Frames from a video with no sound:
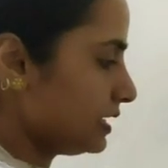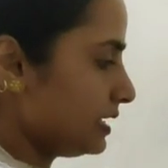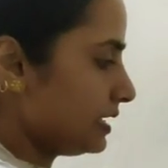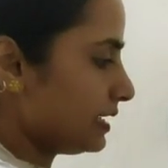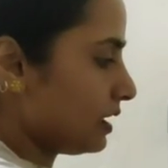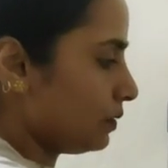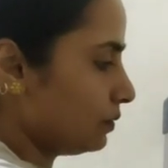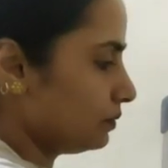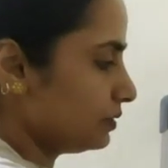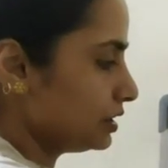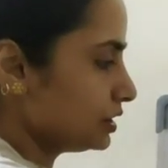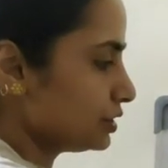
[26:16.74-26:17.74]
Now,
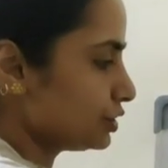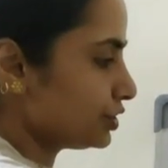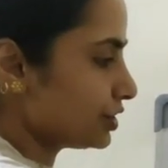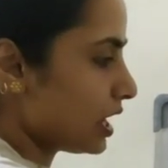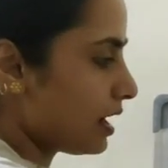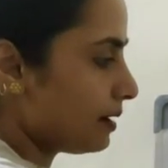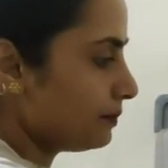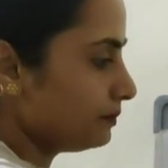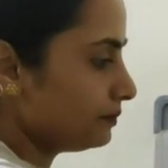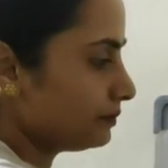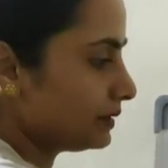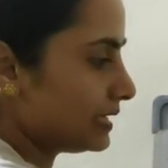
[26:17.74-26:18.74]
Shyam
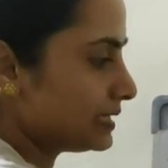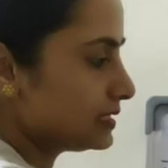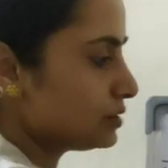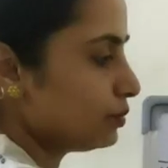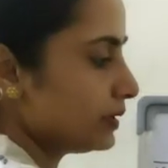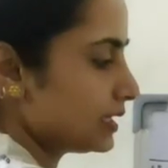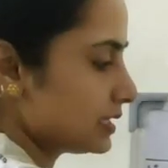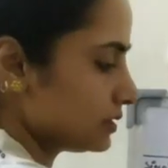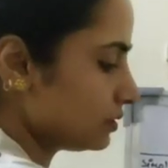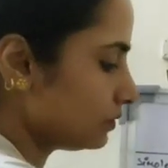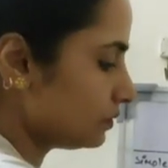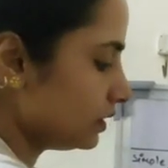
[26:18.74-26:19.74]
is doing his
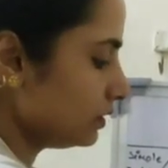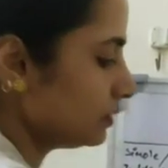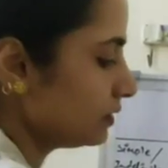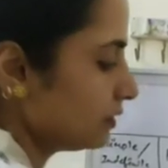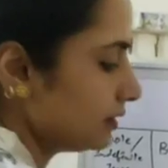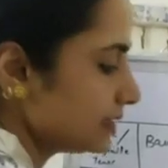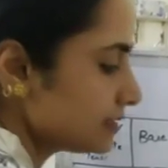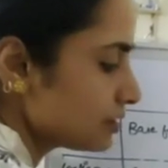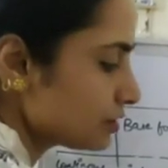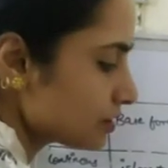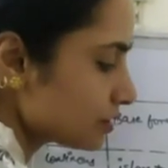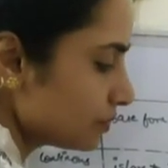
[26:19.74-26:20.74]
homework. Let's
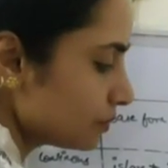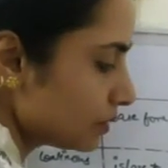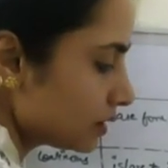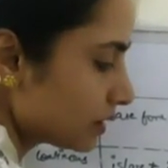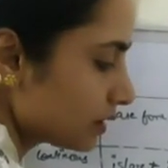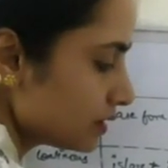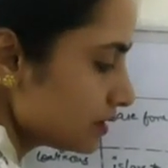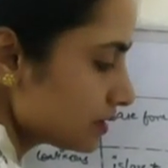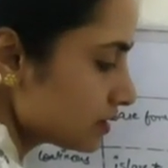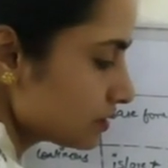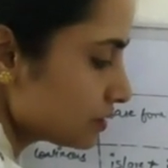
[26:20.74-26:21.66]
just convert this.